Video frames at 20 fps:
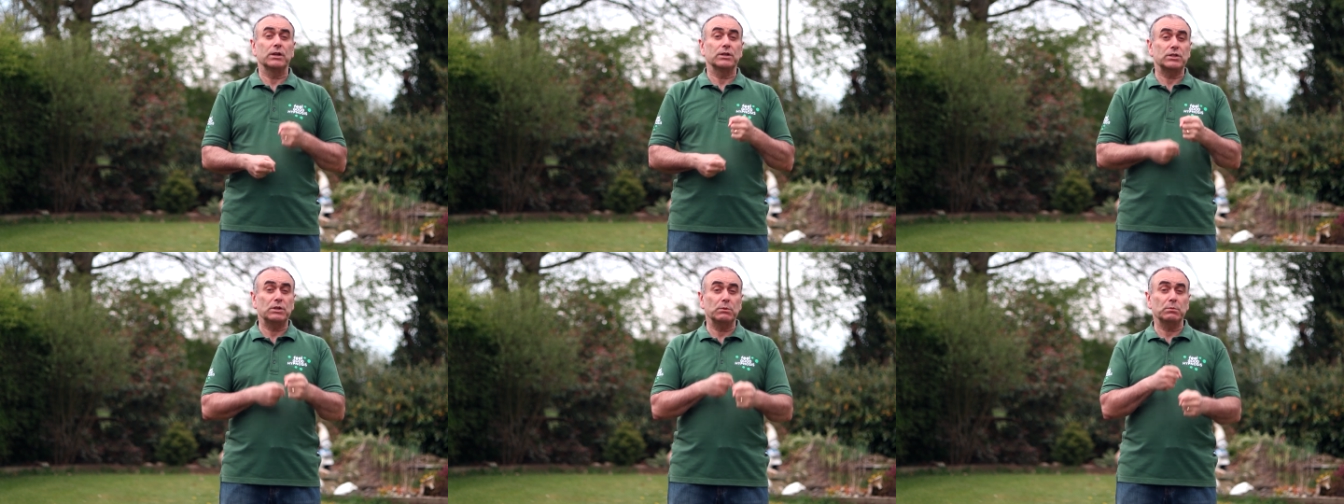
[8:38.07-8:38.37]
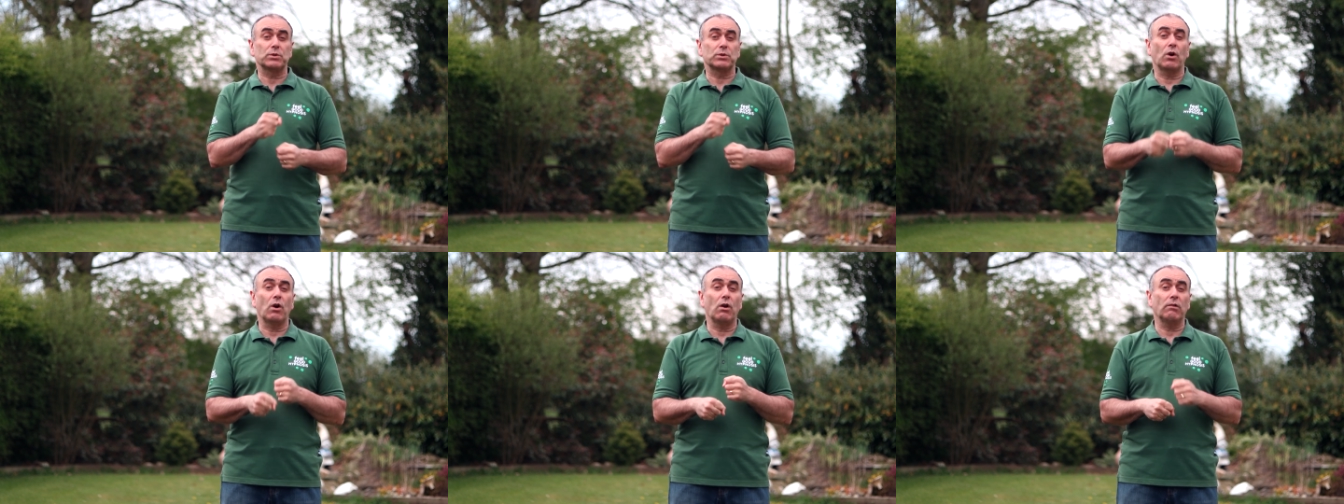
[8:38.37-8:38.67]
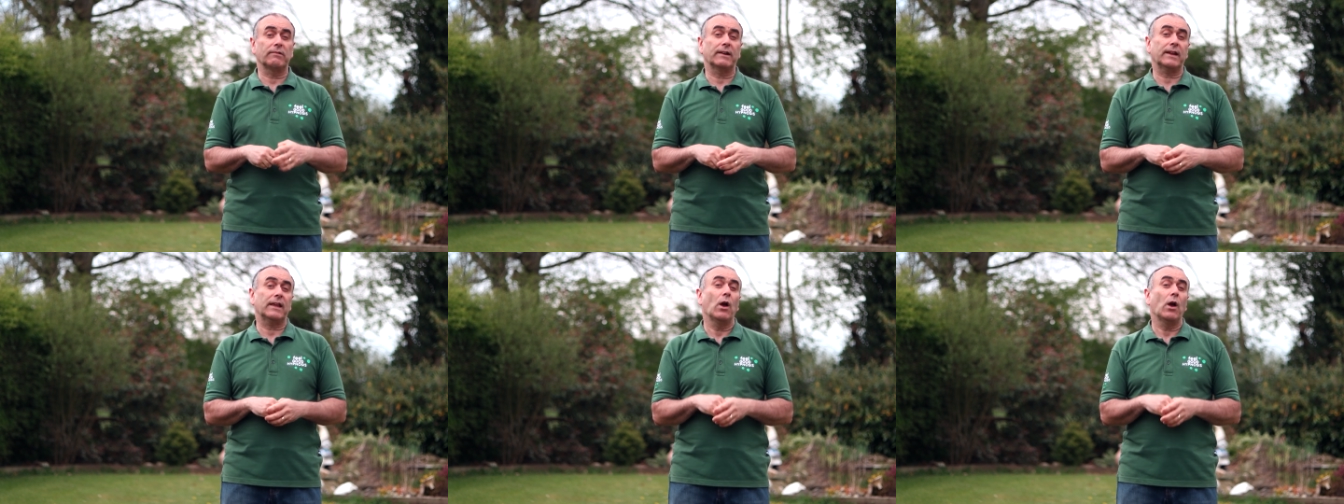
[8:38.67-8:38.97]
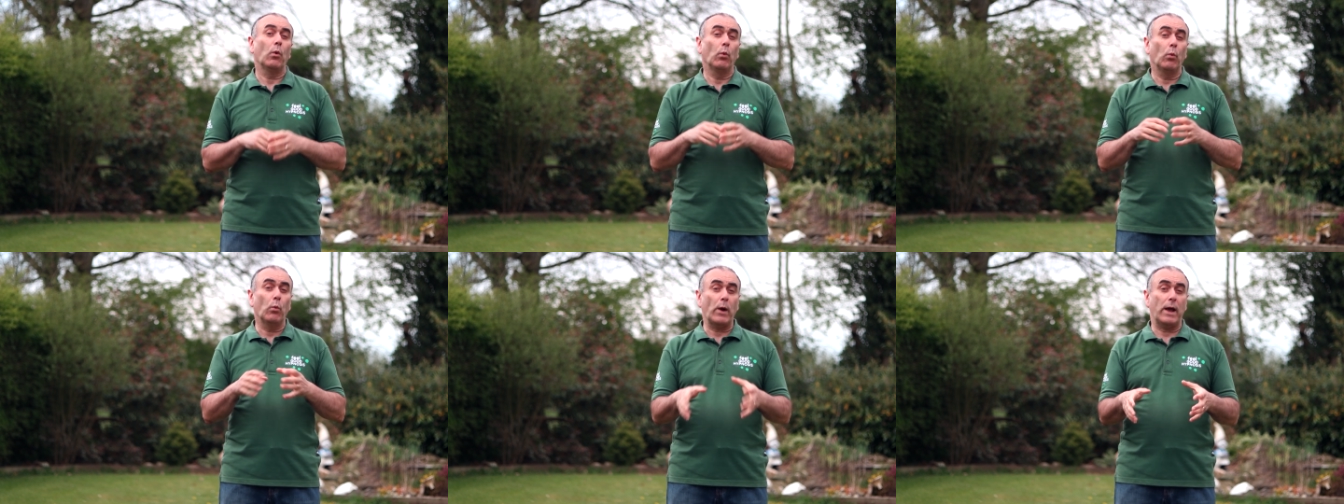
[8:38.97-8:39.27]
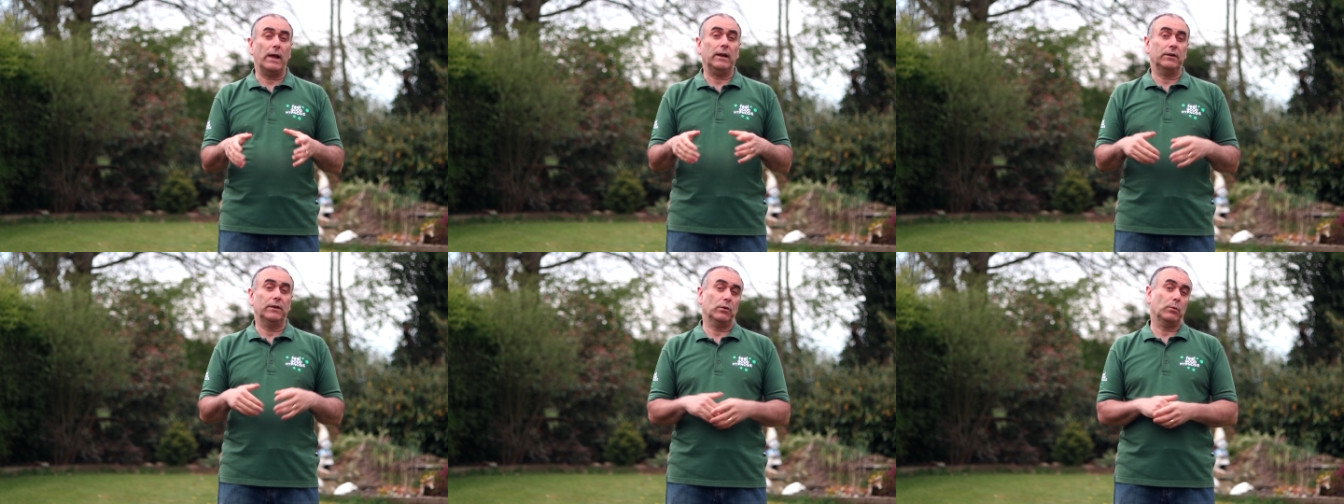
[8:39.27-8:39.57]
she was already
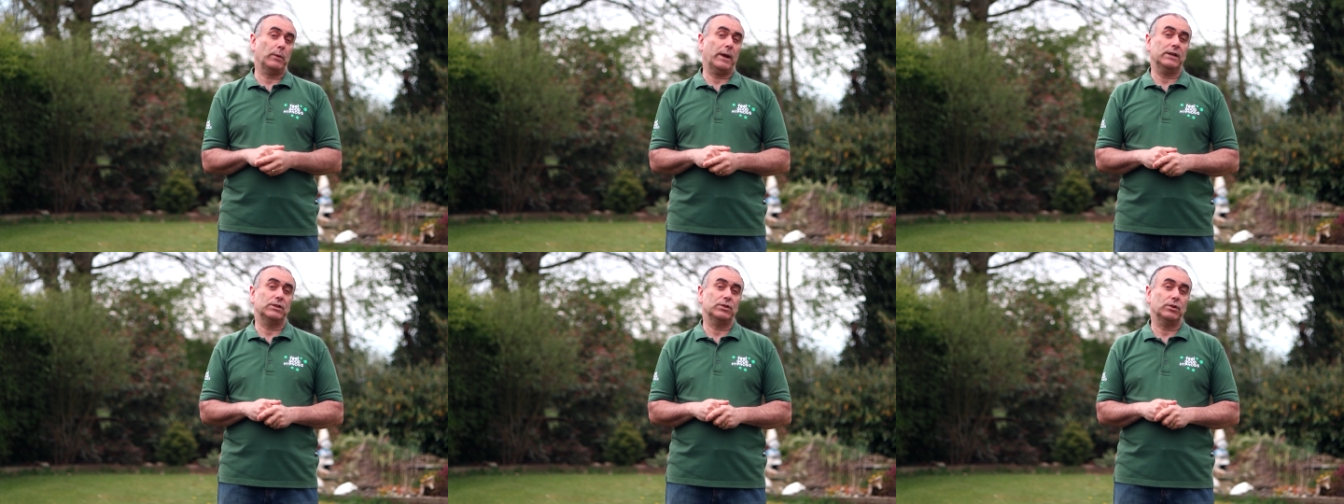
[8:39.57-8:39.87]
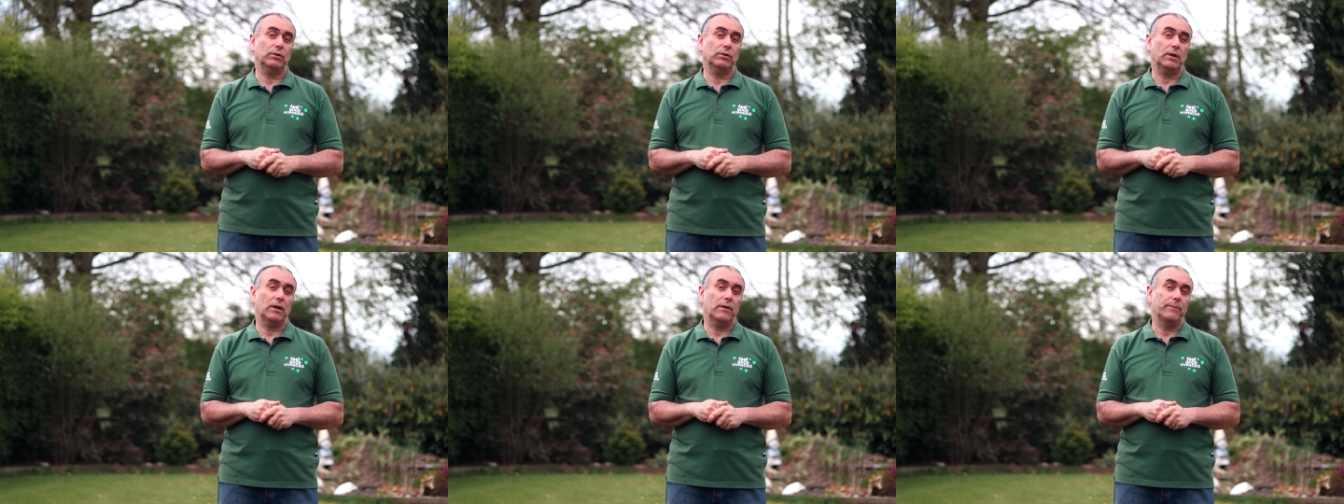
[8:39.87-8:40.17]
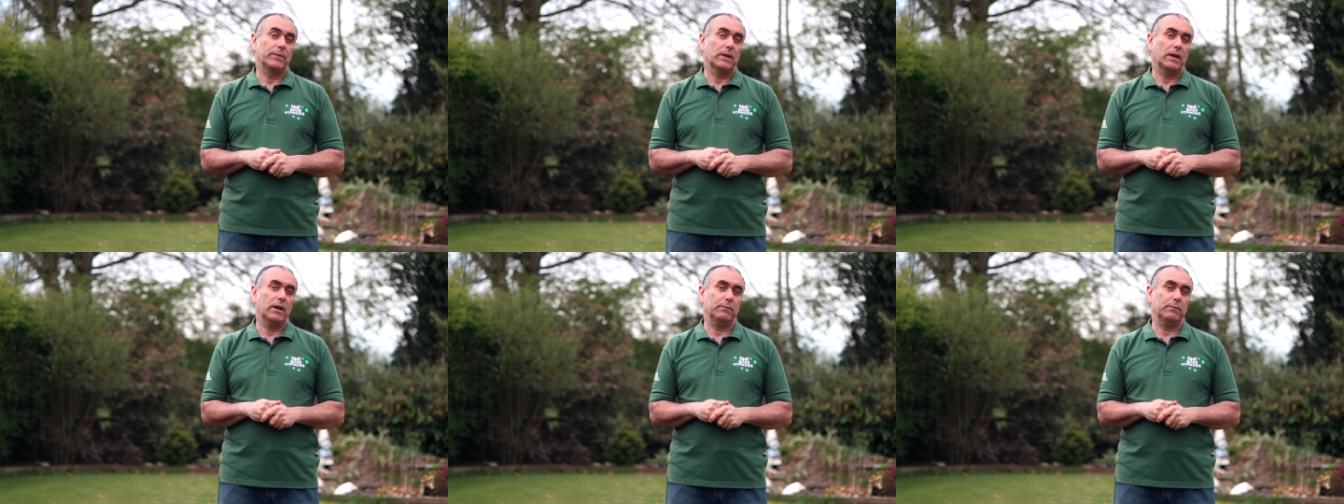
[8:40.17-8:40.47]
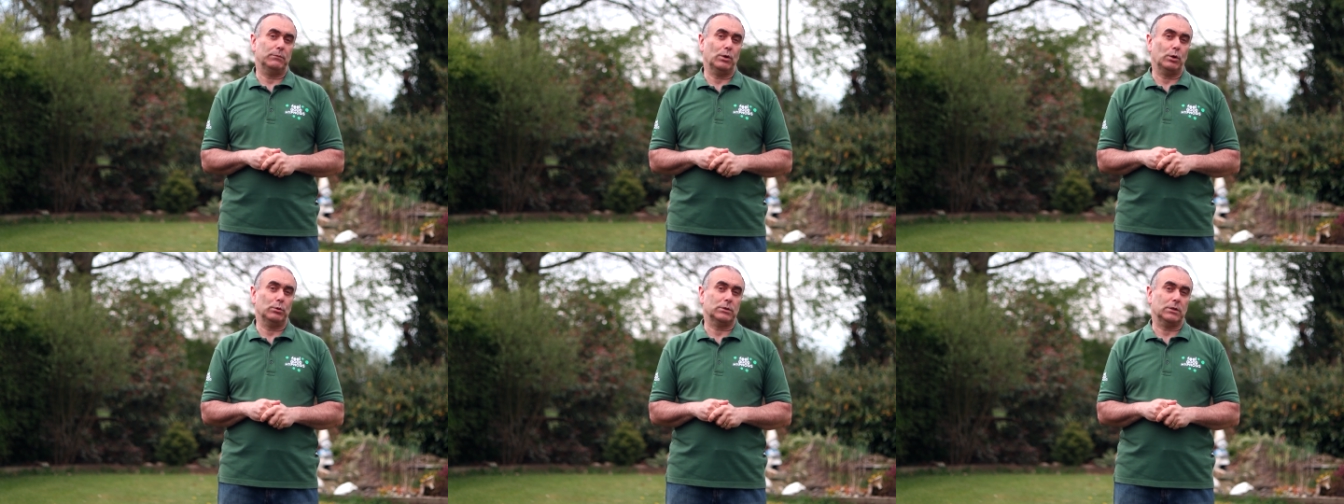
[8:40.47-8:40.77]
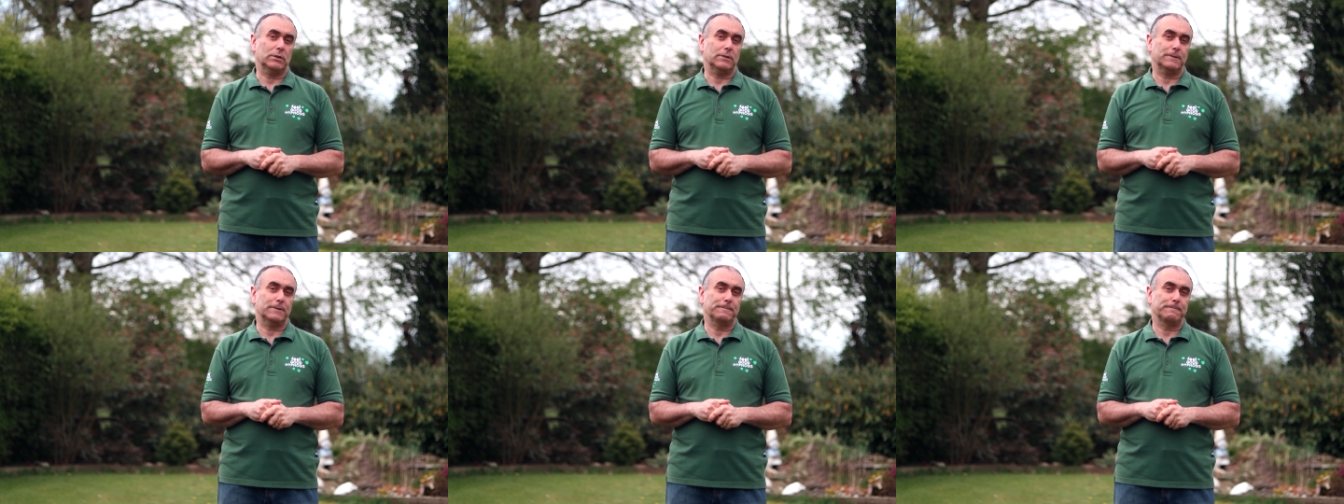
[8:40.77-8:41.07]
well on her way to
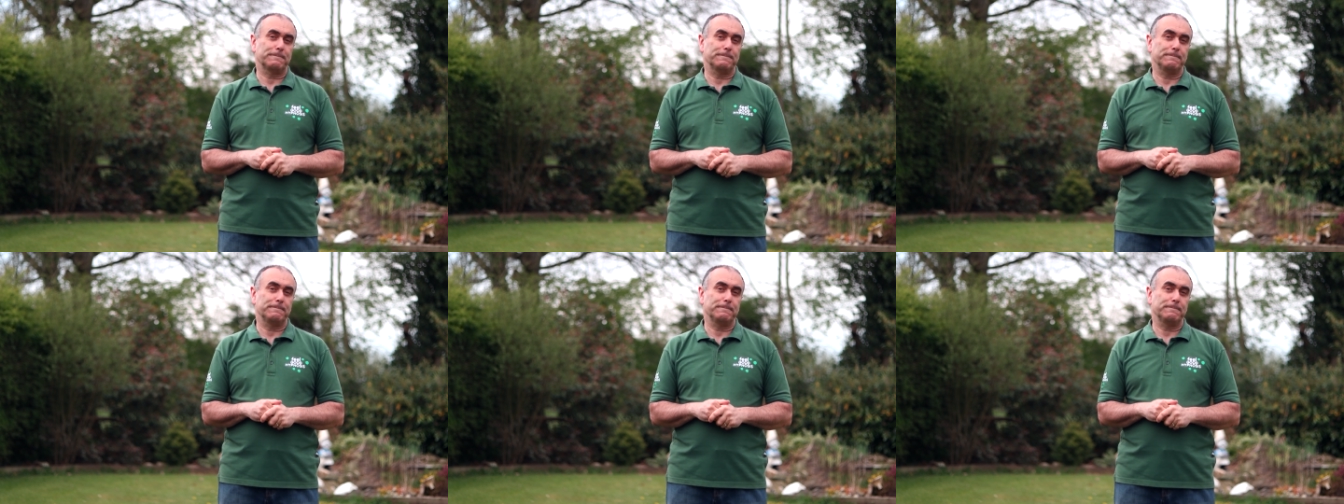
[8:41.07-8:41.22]
hypnosis.